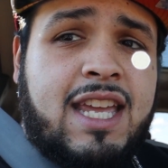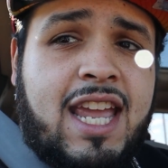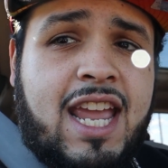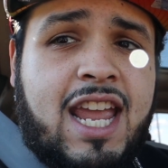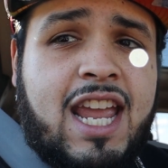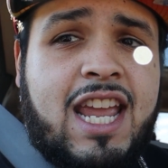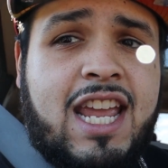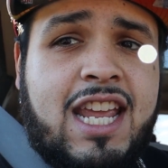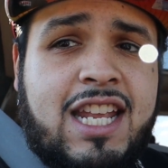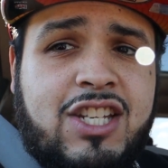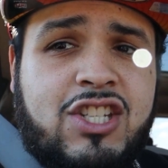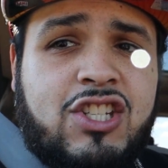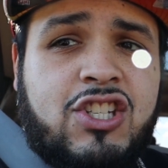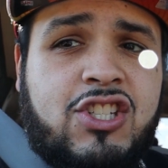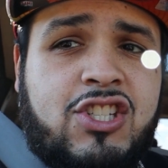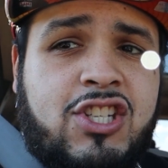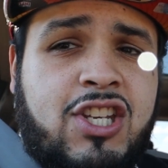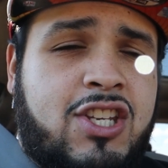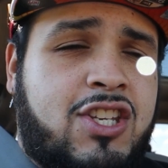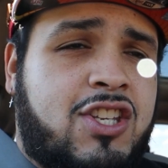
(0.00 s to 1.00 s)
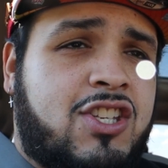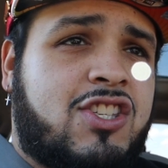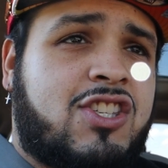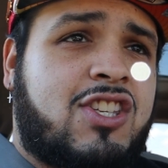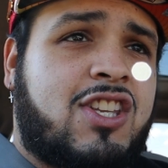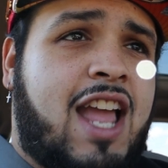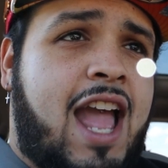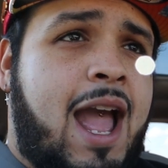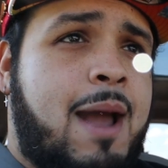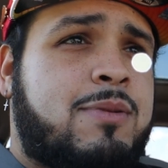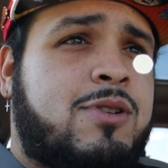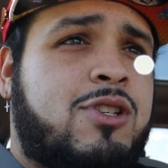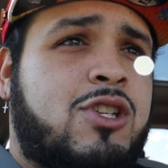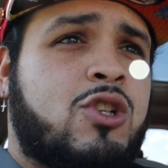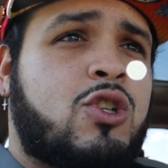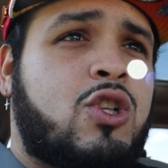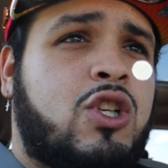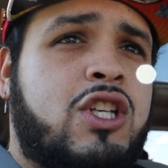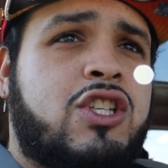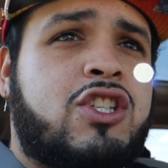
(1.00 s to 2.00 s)
And she just
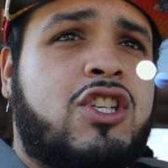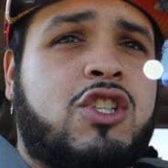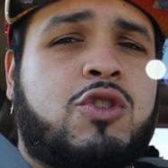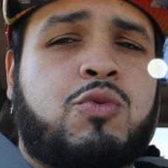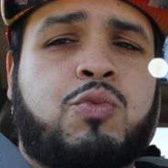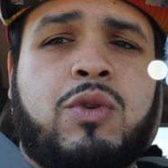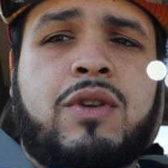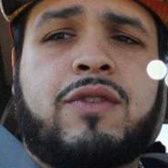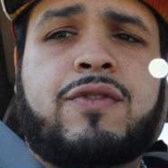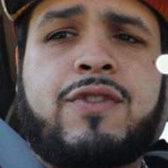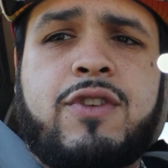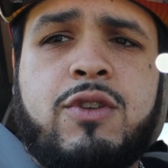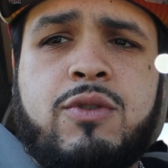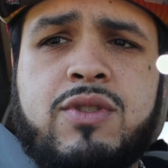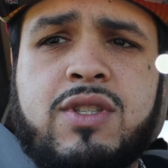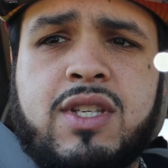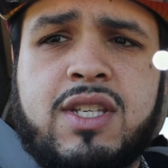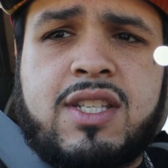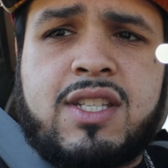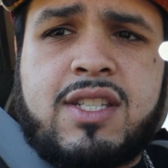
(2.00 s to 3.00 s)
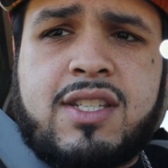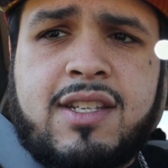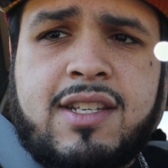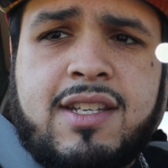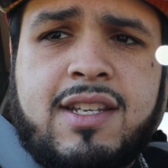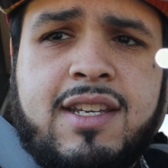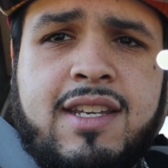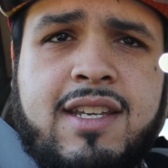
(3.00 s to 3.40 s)
absolutely just refuses.